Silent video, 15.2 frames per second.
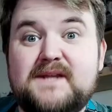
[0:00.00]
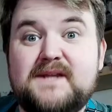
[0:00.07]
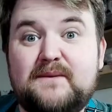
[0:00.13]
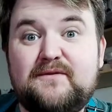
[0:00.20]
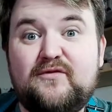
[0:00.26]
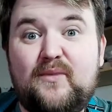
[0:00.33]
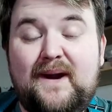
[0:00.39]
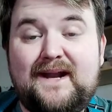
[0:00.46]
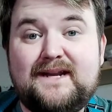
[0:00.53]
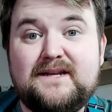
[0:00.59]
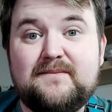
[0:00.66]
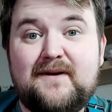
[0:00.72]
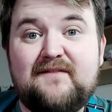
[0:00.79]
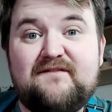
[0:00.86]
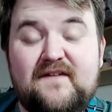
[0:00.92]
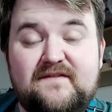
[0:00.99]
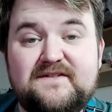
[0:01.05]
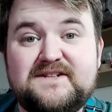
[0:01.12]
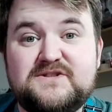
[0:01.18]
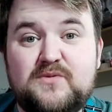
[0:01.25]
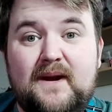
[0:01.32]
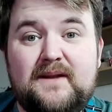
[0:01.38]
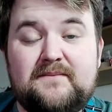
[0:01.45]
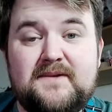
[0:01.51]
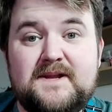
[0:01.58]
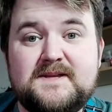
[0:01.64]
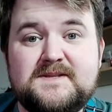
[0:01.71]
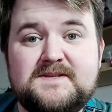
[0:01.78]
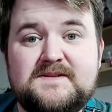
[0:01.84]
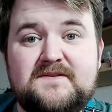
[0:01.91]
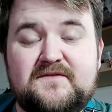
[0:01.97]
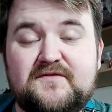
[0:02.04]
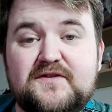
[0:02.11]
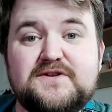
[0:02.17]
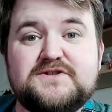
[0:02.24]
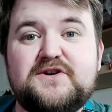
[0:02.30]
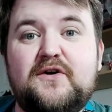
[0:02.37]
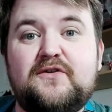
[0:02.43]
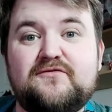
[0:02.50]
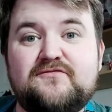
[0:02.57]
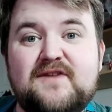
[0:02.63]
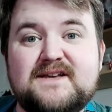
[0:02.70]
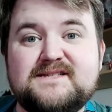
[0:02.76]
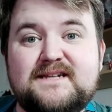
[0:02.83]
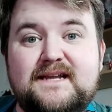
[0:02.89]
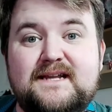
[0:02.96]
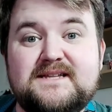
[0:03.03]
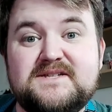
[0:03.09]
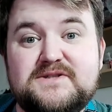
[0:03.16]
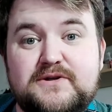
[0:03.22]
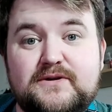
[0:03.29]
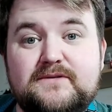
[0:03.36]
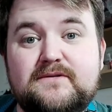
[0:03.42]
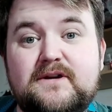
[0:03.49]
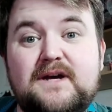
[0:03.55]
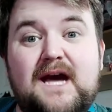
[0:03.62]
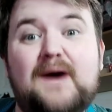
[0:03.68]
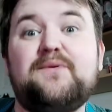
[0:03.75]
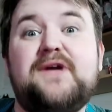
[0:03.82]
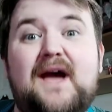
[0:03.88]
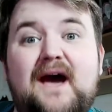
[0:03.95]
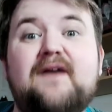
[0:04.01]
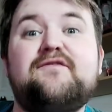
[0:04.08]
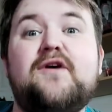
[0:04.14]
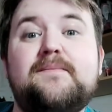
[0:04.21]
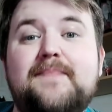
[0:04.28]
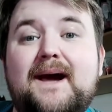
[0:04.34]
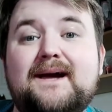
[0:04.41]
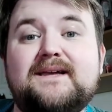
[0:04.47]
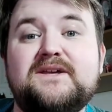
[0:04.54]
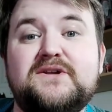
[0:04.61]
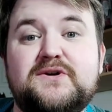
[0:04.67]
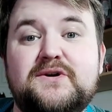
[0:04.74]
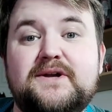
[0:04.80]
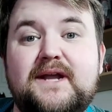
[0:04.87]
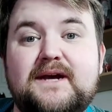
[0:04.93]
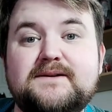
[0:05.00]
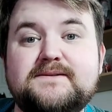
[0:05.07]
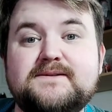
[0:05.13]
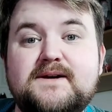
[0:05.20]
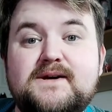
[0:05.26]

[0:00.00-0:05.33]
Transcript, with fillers: Now we've waited about 15-20 minutes. The first coat of Resolene is done and we have our backing cut out.